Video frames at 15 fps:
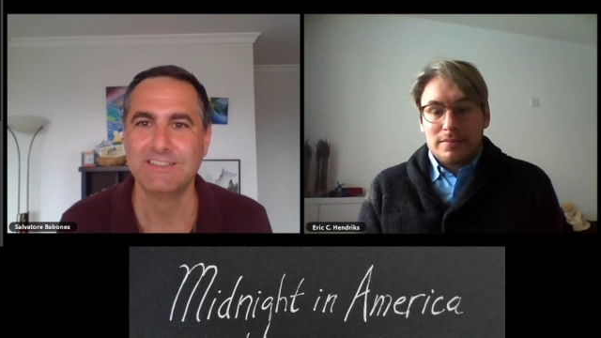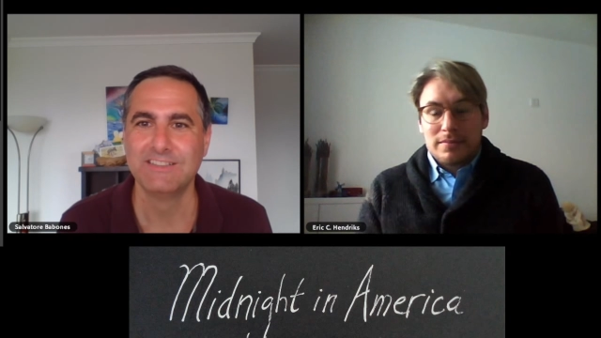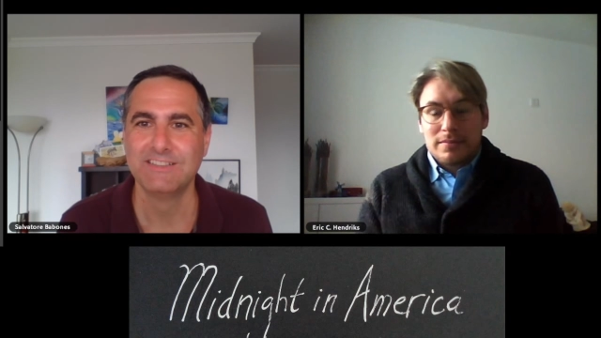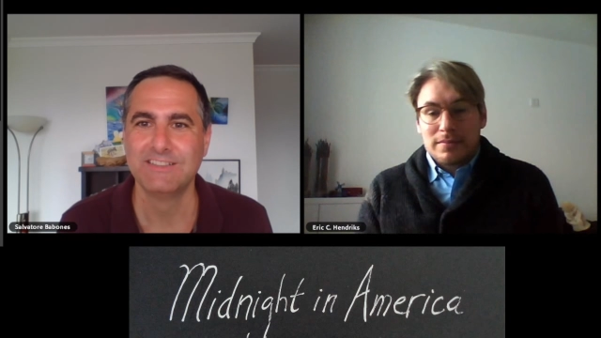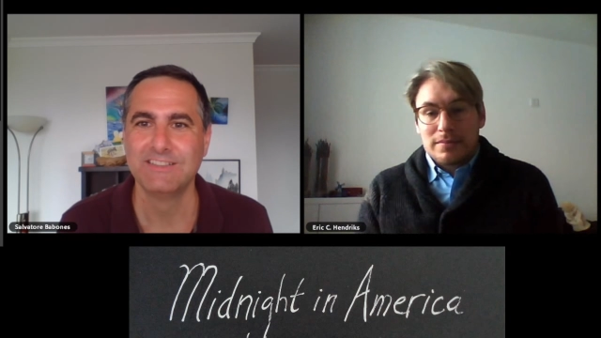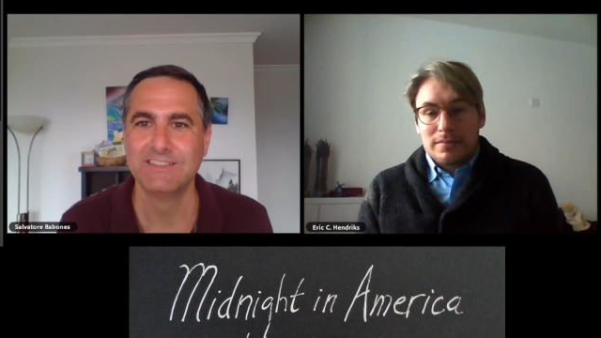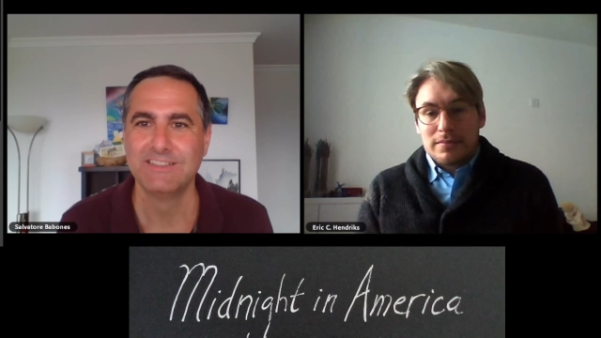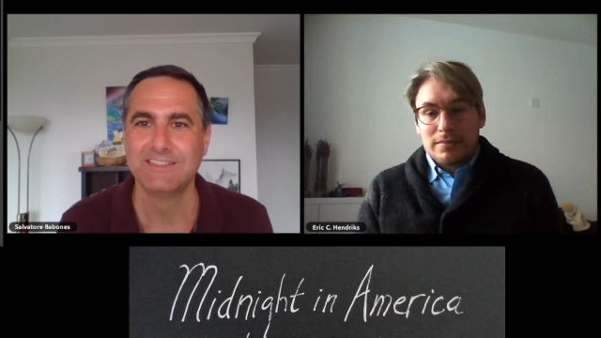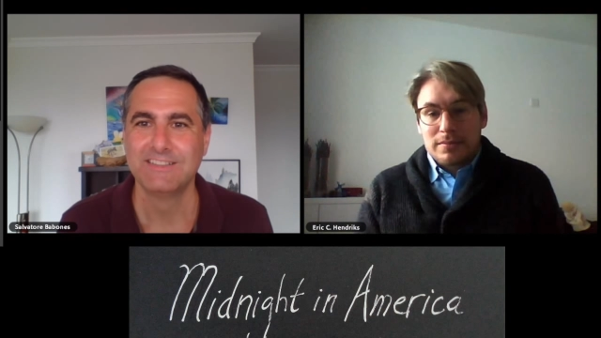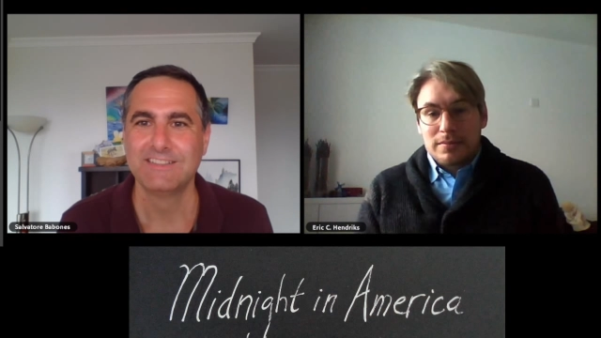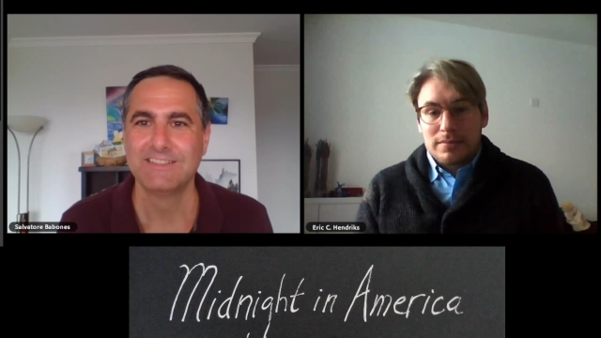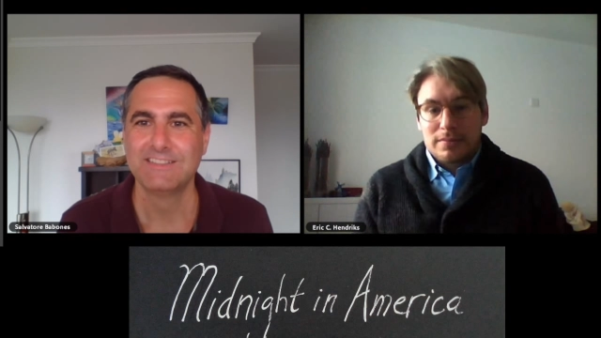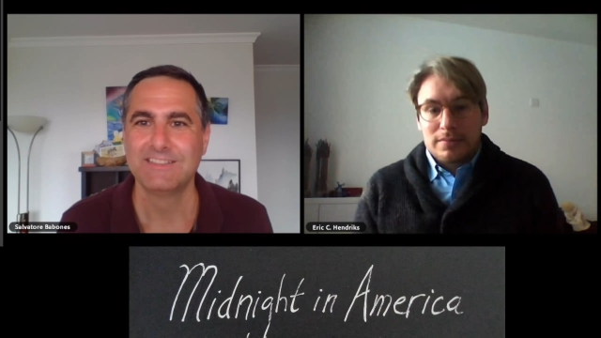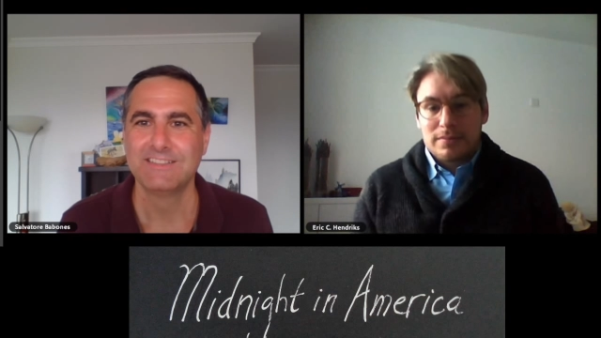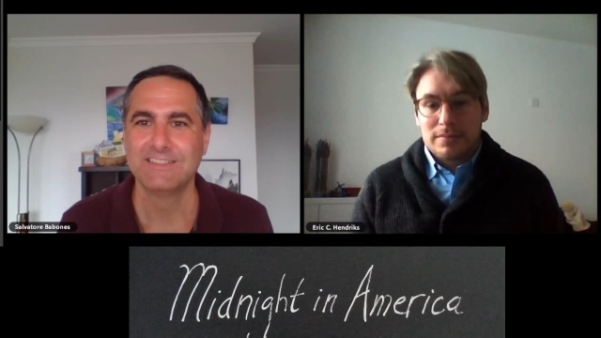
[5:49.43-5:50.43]

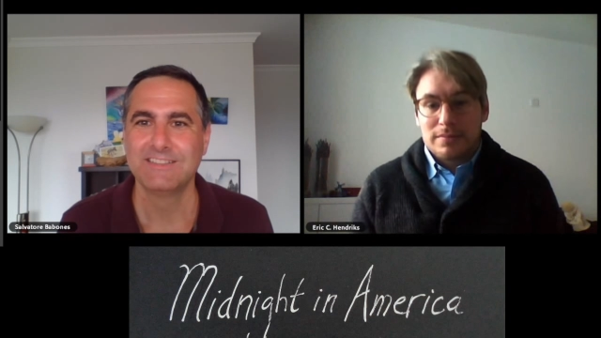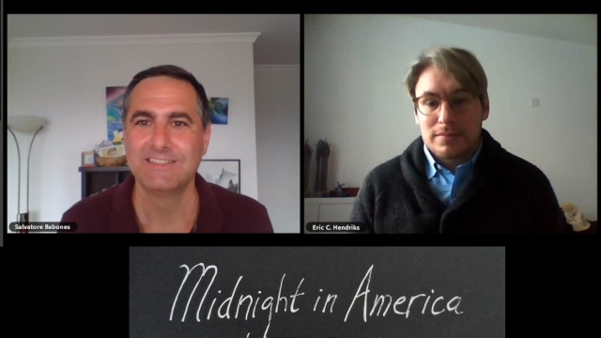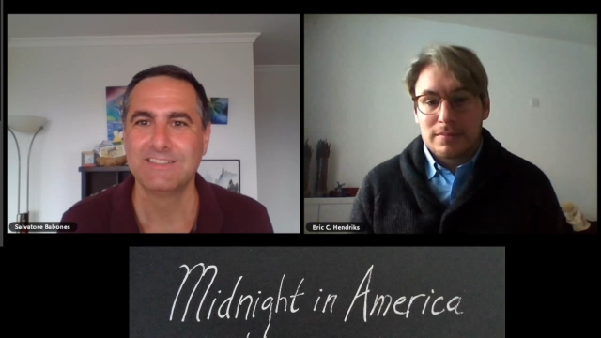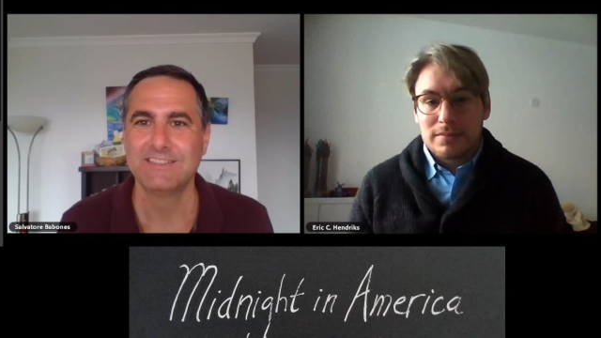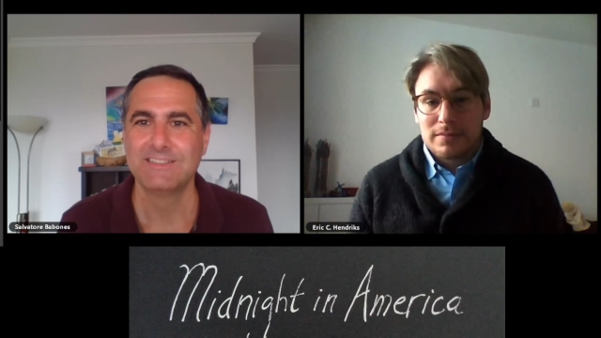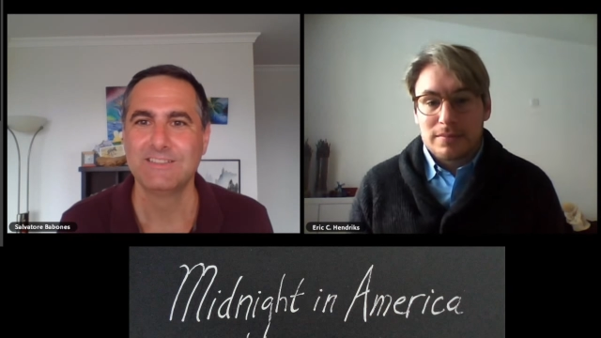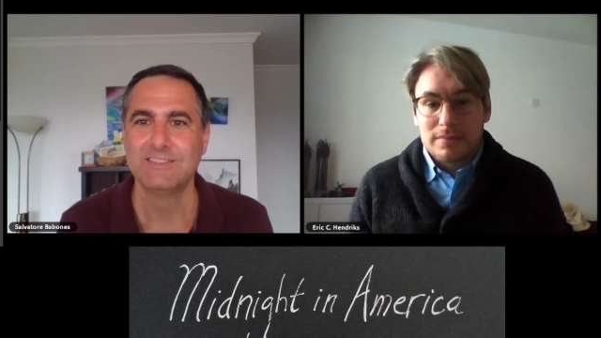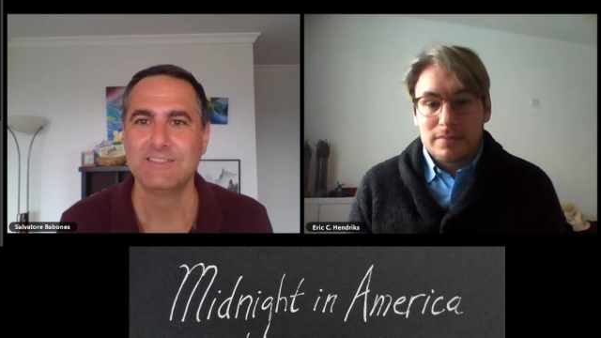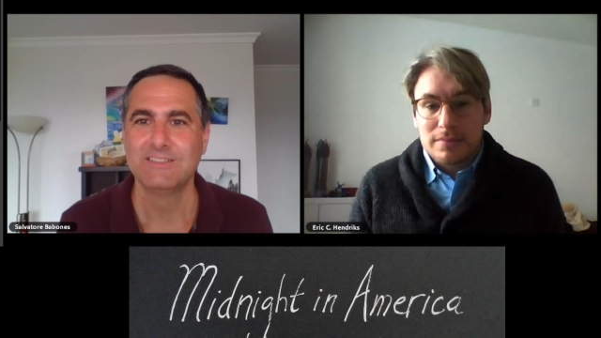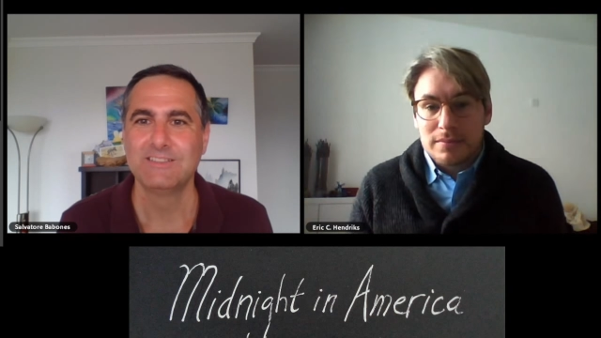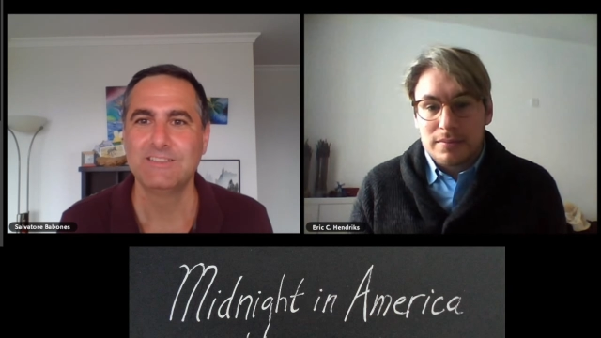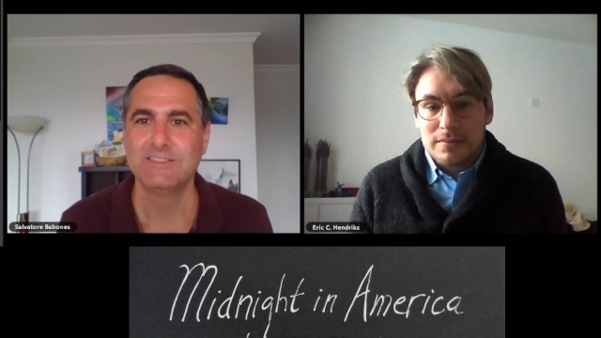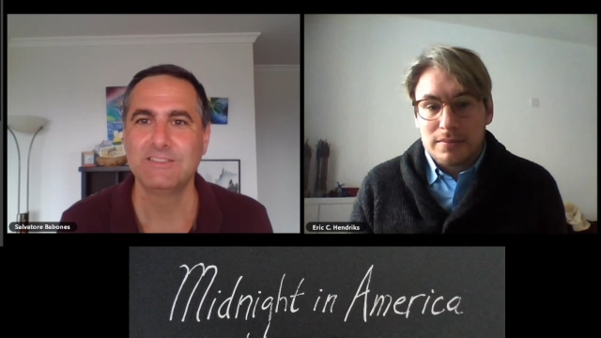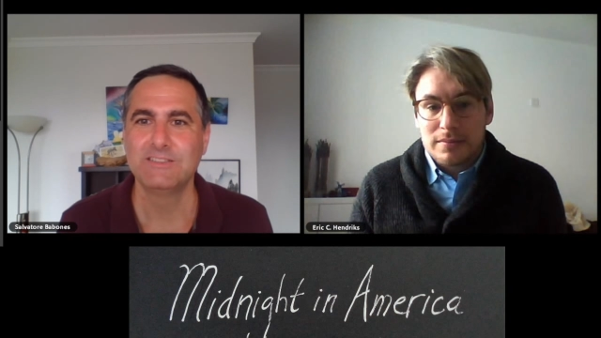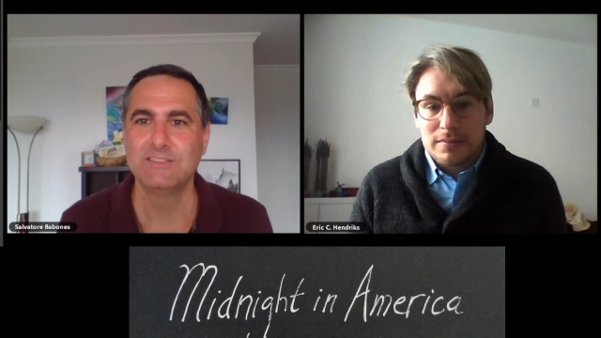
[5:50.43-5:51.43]

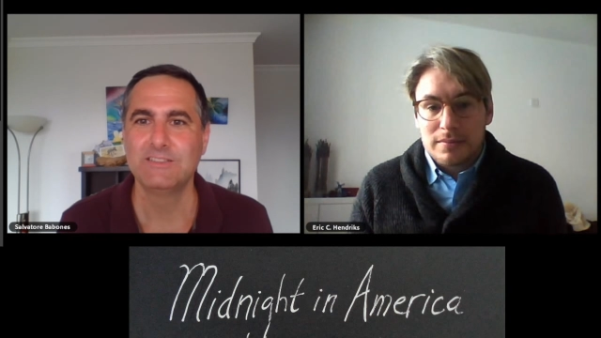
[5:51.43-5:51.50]
Nothing is said.